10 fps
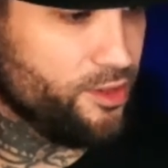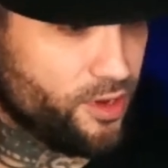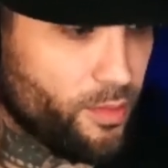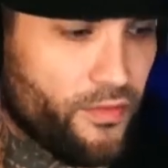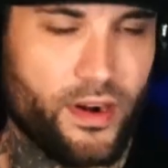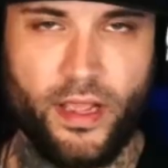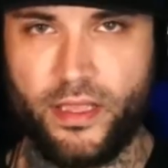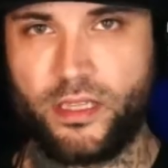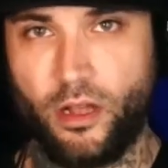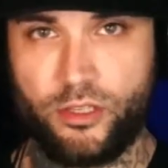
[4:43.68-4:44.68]
you come over to
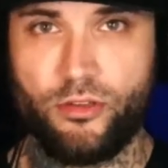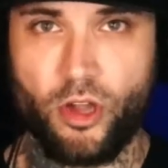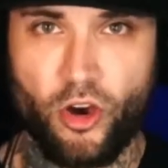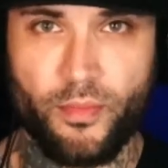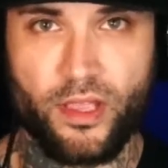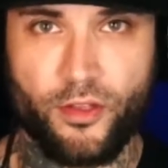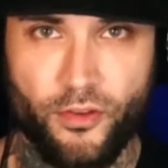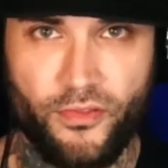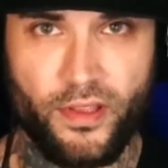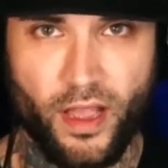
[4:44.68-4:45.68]
East Coast, you call me
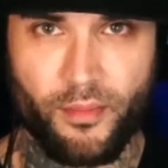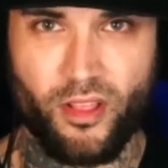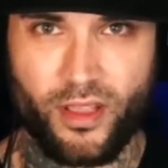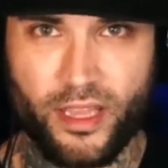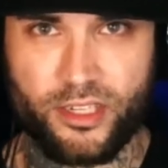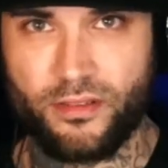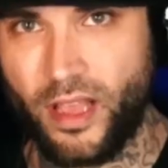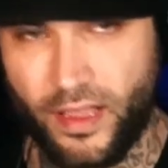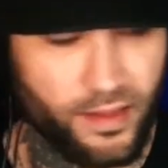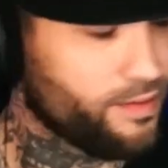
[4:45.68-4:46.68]
goofy, I'm going to look at you
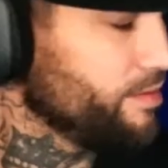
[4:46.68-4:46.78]
like,